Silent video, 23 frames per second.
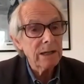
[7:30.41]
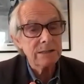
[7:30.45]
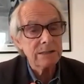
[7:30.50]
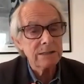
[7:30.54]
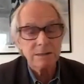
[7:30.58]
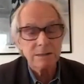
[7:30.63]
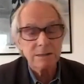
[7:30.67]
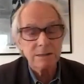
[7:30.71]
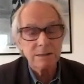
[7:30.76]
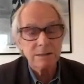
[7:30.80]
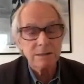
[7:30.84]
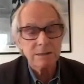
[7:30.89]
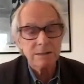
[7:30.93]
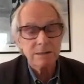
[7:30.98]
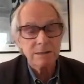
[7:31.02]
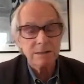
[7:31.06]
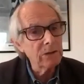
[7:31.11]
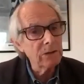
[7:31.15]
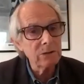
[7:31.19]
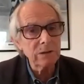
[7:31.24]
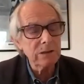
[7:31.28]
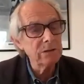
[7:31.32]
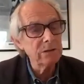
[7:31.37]
because that's what
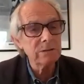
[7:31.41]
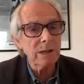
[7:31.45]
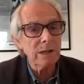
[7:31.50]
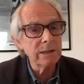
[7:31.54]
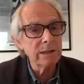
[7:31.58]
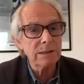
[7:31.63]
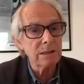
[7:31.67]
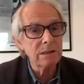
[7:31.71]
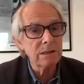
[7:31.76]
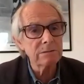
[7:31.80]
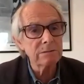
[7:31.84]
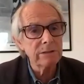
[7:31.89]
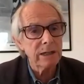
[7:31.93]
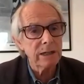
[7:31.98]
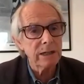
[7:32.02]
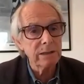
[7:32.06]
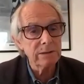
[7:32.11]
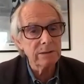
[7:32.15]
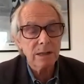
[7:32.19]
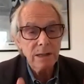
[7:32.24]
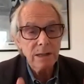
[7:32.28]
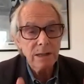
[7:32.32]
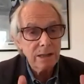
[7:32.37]
we all united
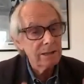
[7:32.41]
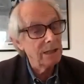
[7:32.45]
around.